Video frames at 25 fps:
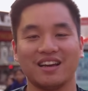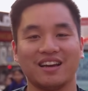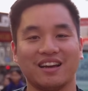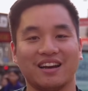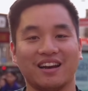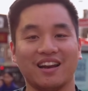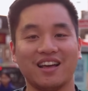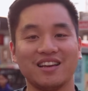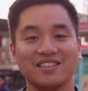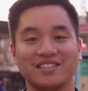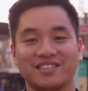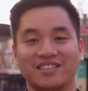
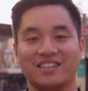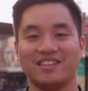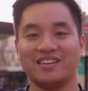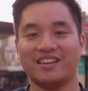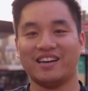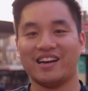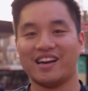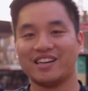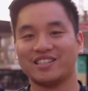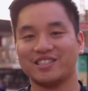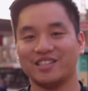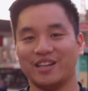Last night
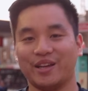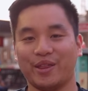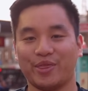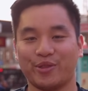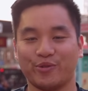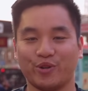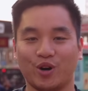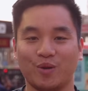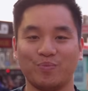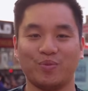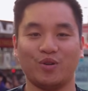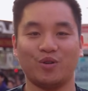I actually
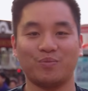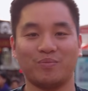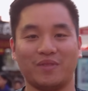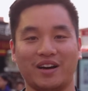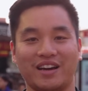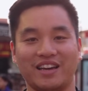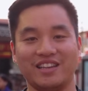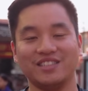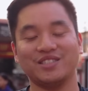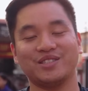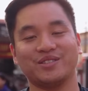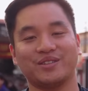threw up on
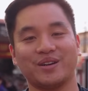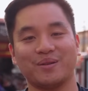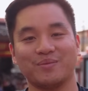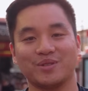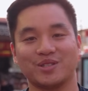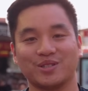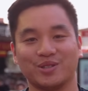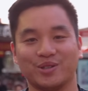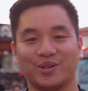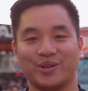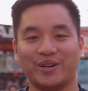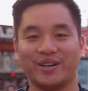my Instagram
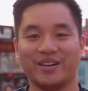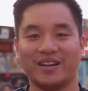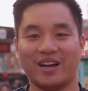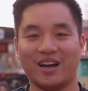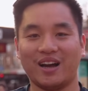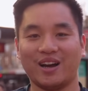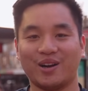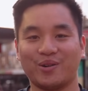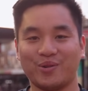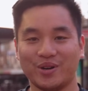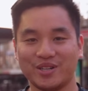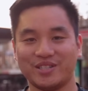story
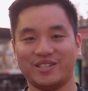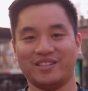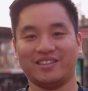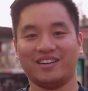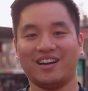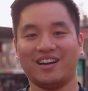a question